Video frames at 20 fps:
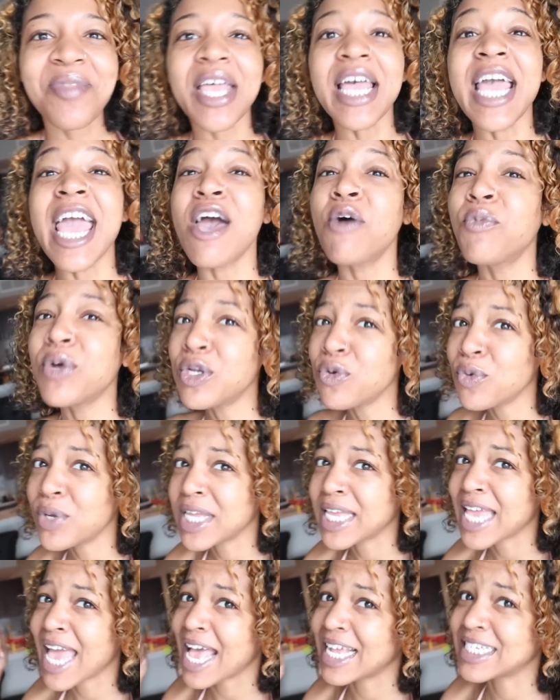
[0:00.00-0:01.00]
And we doing a
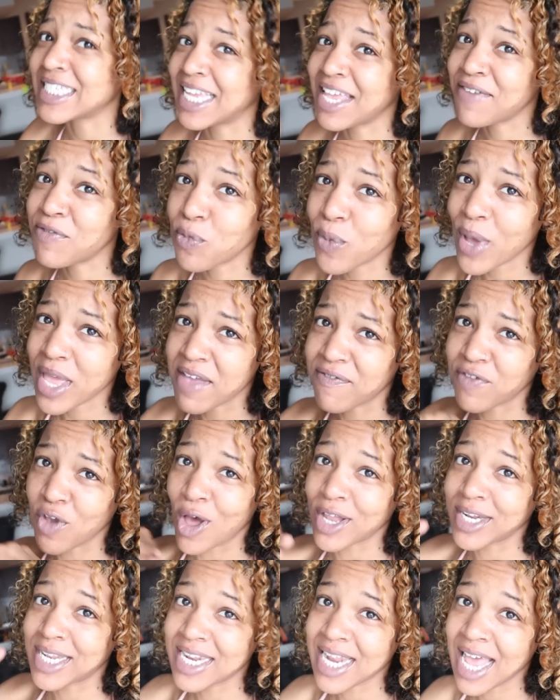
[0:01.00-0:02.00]
cash giveaway. If
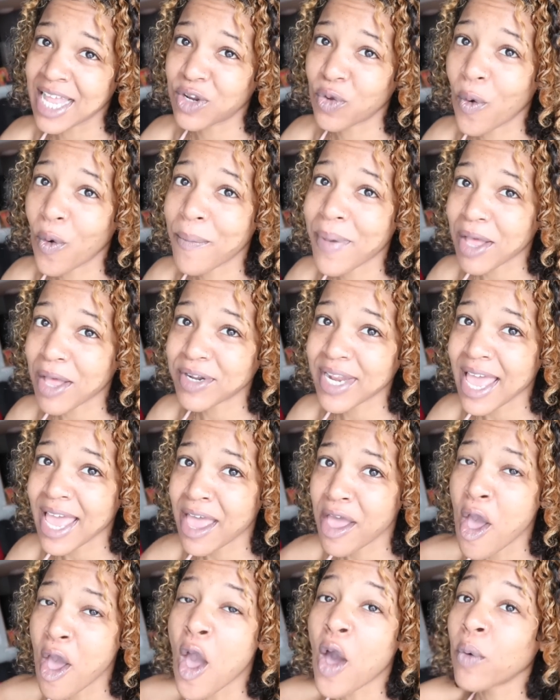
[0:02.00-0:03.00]
y'all did not know about
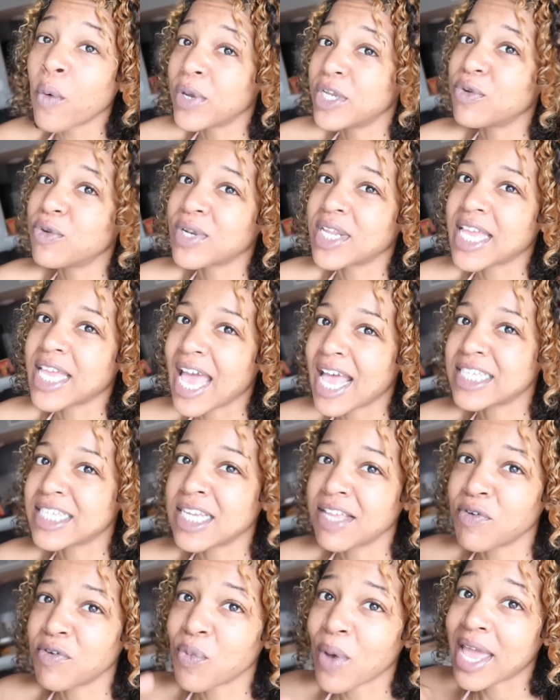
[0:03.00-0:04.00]
that, we doing a cash
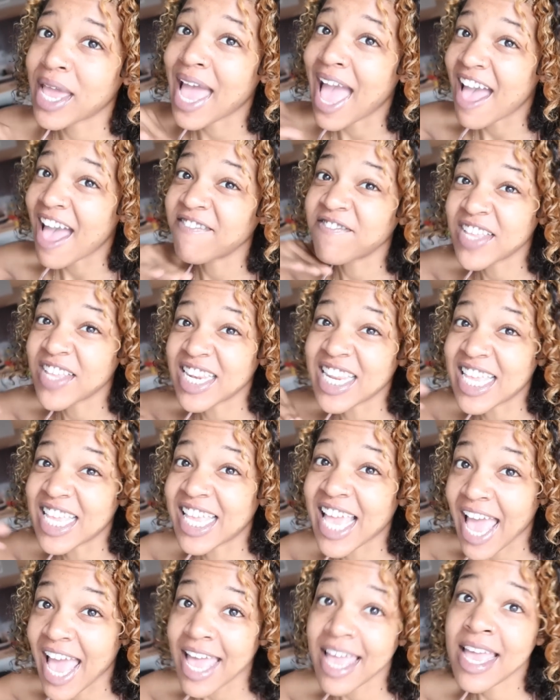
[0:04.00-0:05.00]
giveaway at
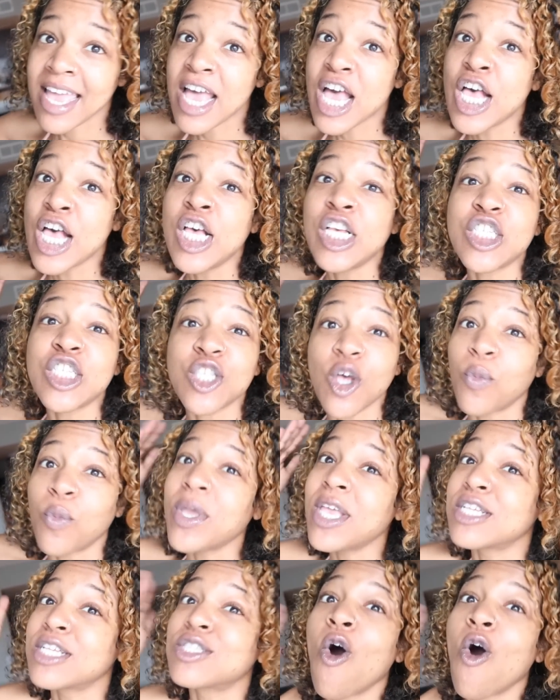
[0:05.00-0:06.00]
50K. So
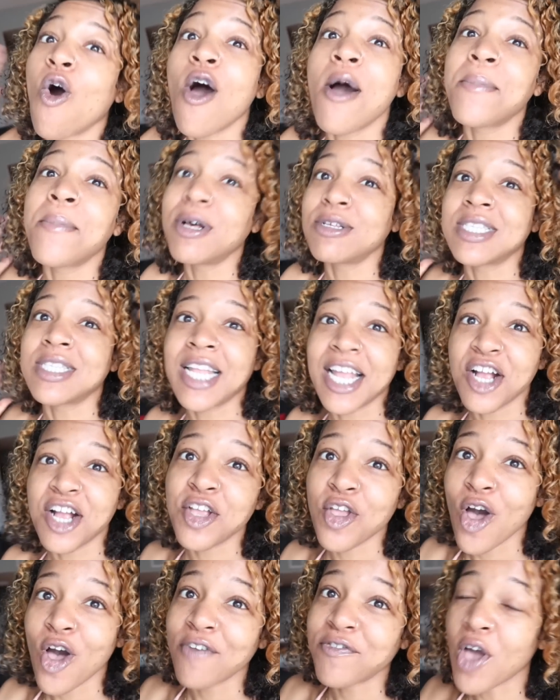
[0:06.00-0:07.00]
we almost there,
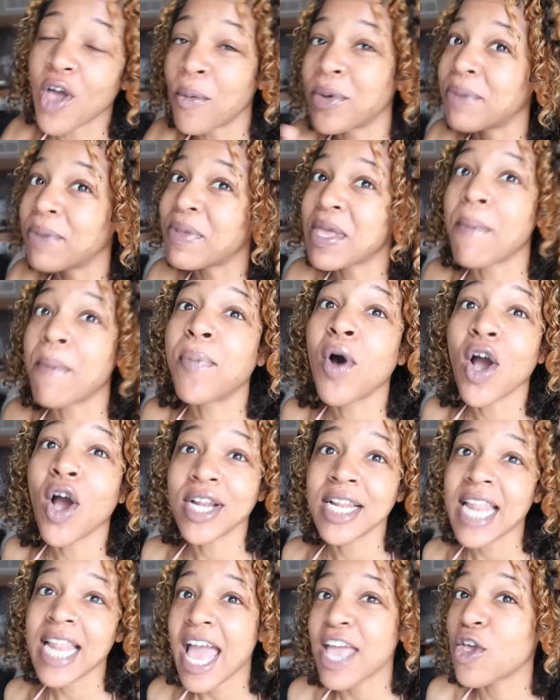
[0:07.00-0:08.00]
y'all. If y'all wanna be a
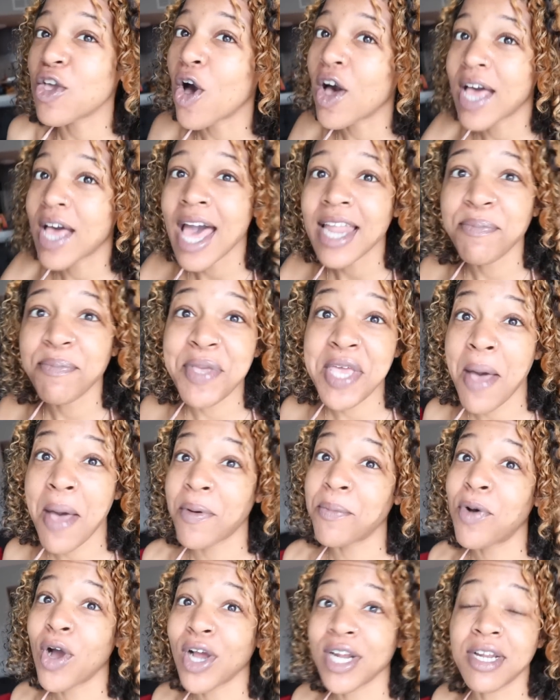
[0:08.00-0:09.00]
part of that, y'all gotta
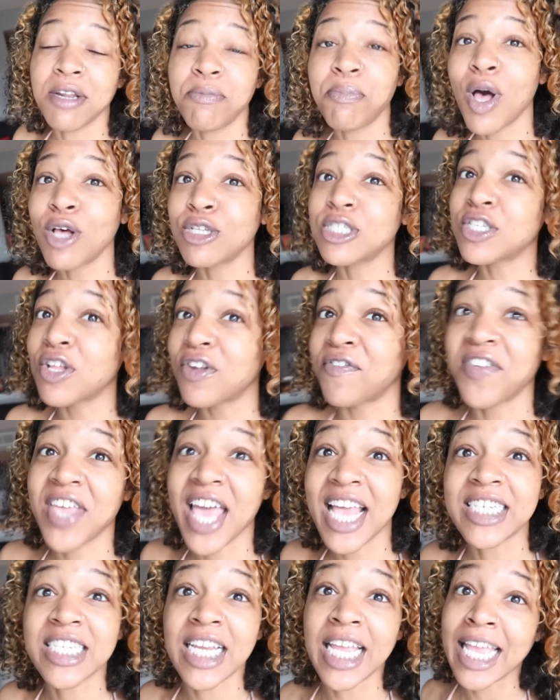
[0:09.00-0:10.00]
become a part of the post
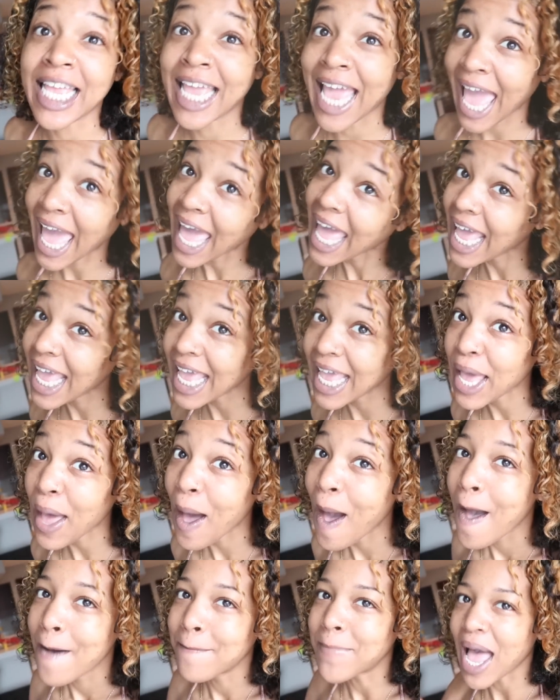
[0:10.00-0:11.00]
notification gang
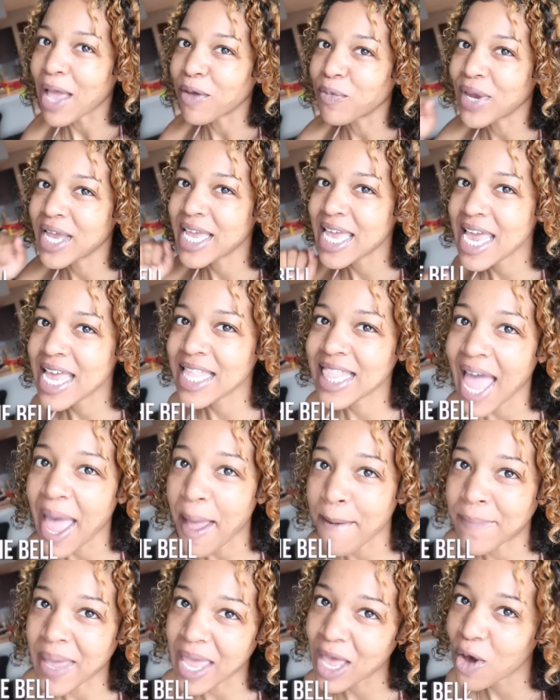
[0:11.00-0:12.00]
by ringing
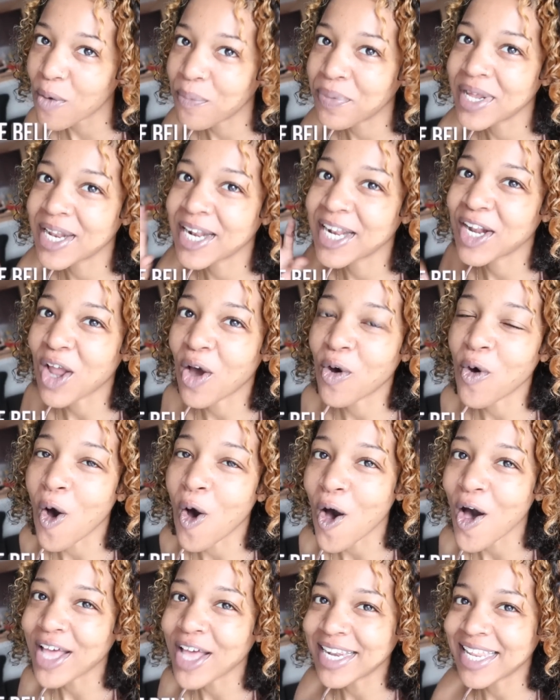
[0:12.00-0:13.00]
that bell, putting on
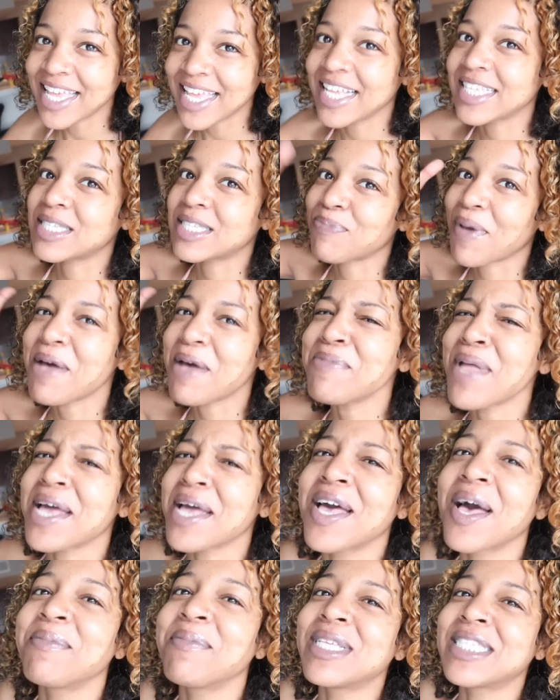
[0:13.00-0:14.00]
all, and then spam
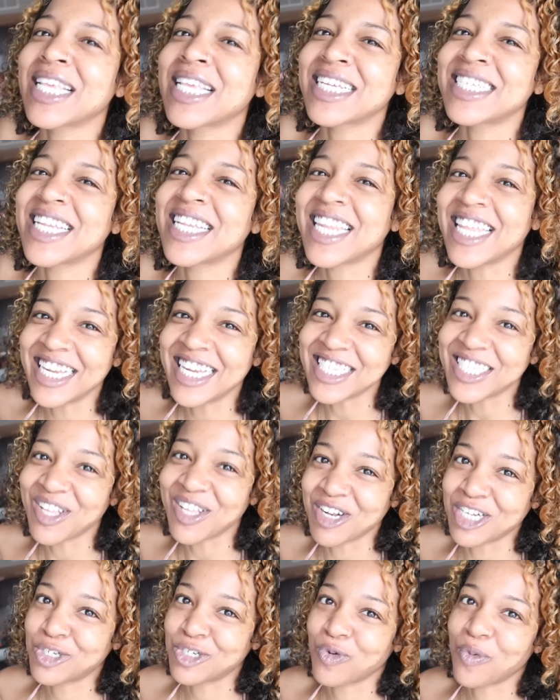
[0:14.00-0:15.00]
that comment section, let us know
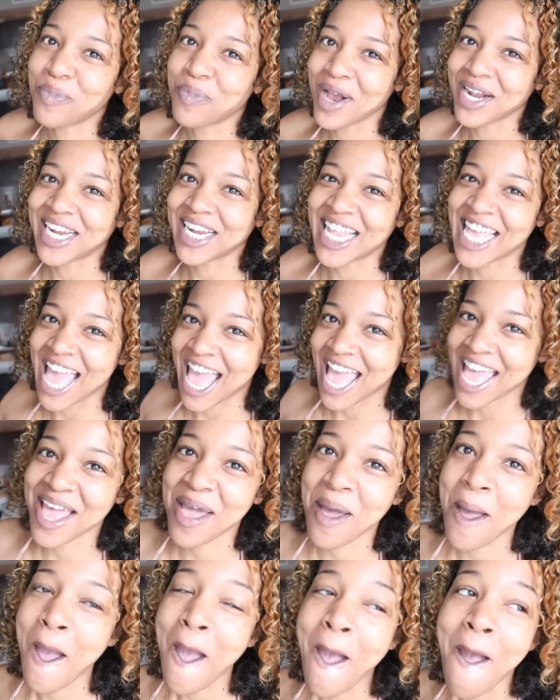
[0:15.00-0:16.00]
that you're a part of the
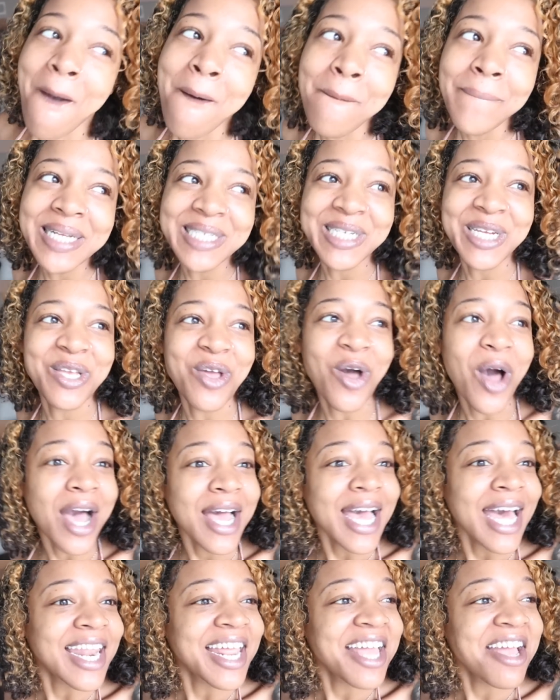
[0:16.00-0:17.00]
gang. But yeah, y'all,
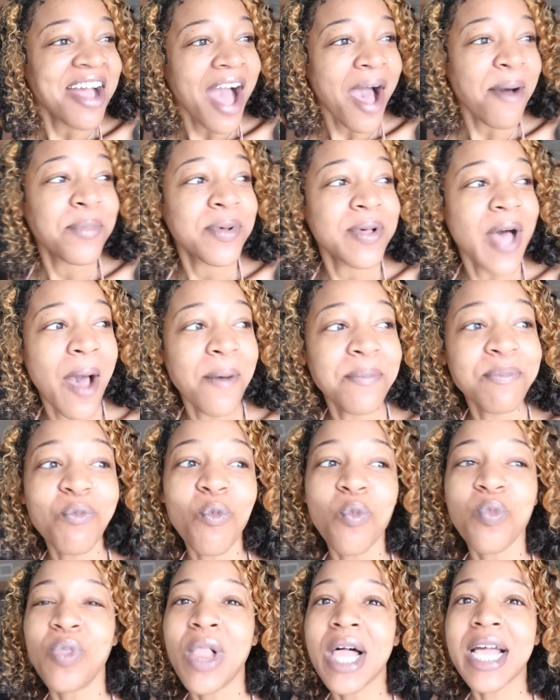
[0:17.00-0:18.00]
gotta hear, I'm,
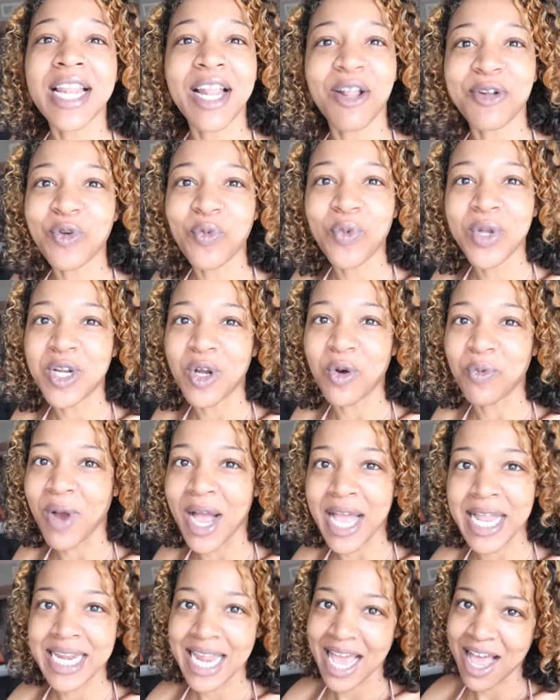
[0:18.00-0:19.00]
I'm looking out the window
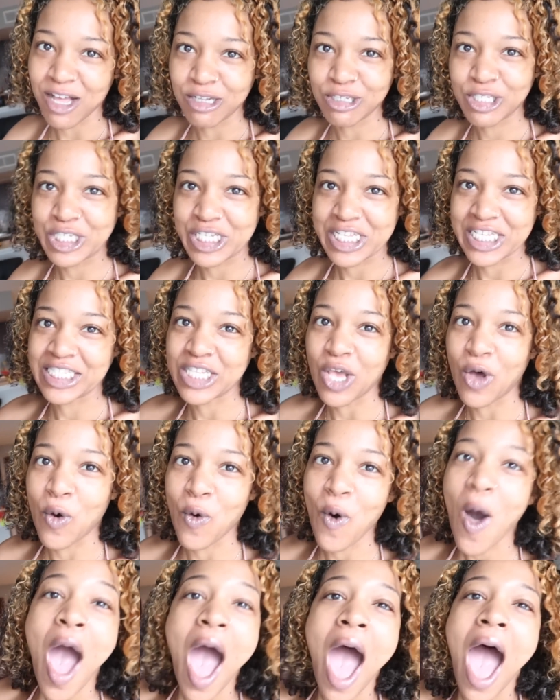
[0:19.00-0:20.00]
right now
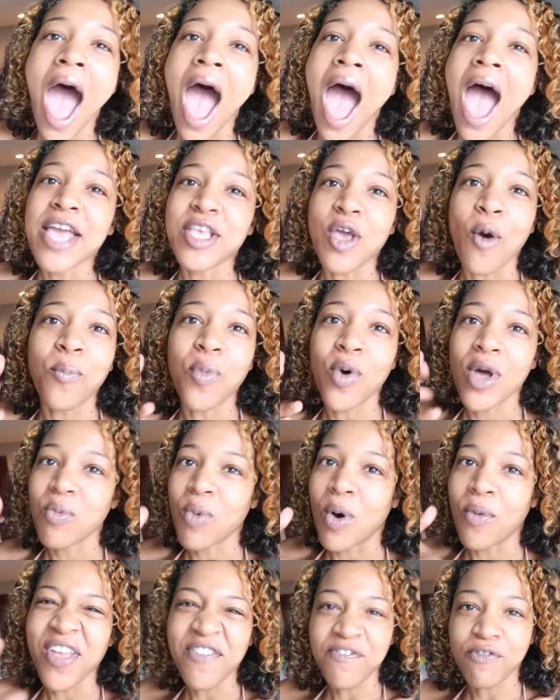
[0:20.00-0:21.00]
so your boy
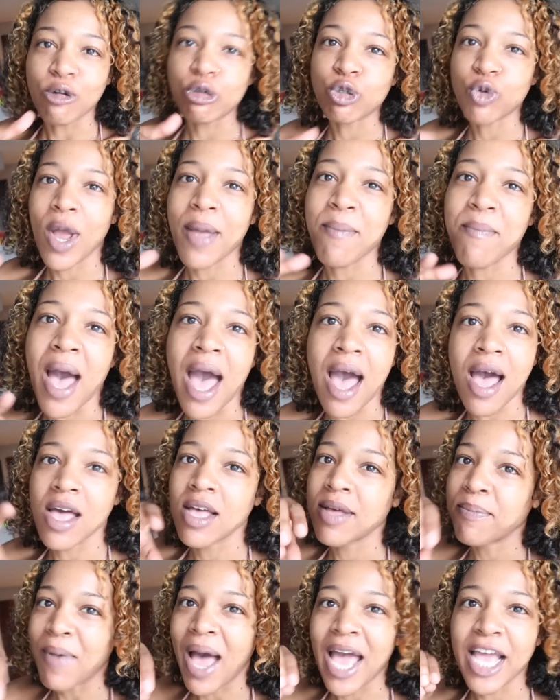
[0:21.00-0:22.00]
won't infiltrate my,
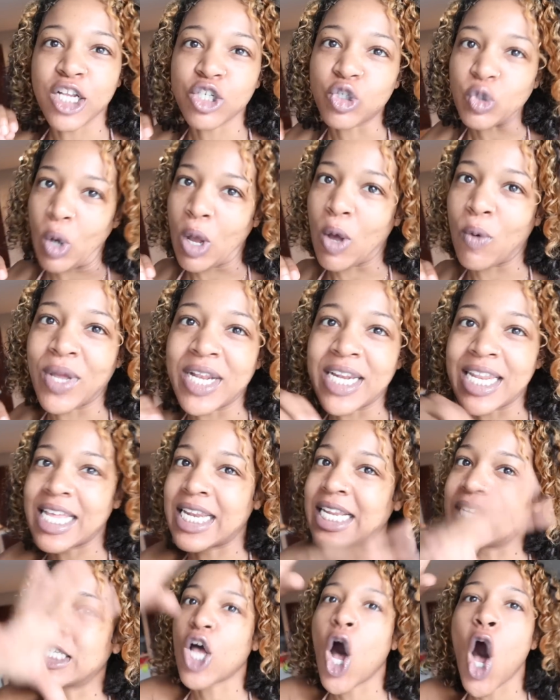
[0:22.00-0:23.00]
my intro and then
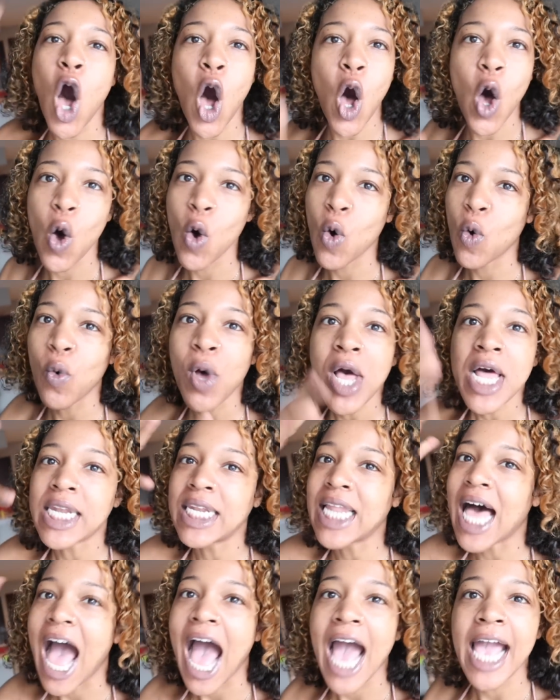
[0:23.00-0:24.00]
whole
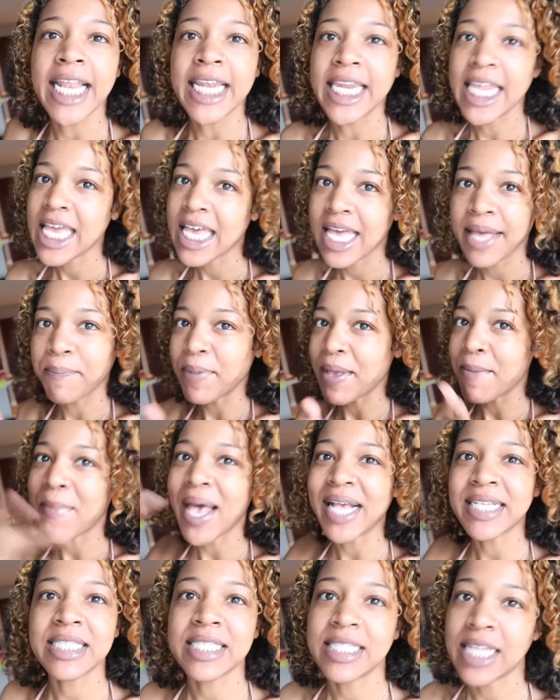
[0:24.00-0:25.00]
little idea be
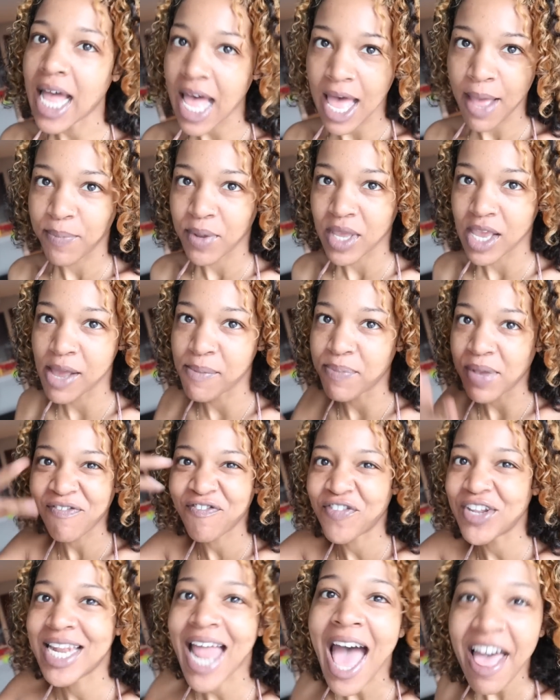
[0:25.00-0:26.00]
messed up. It'd be
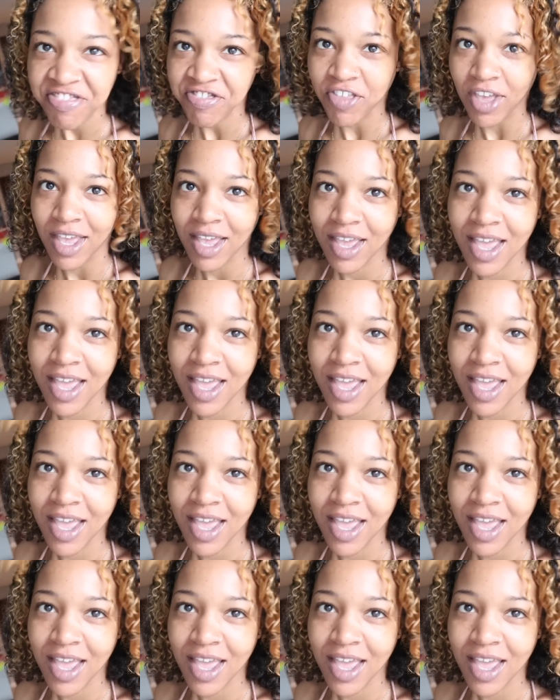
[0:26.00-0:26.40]
for nothing.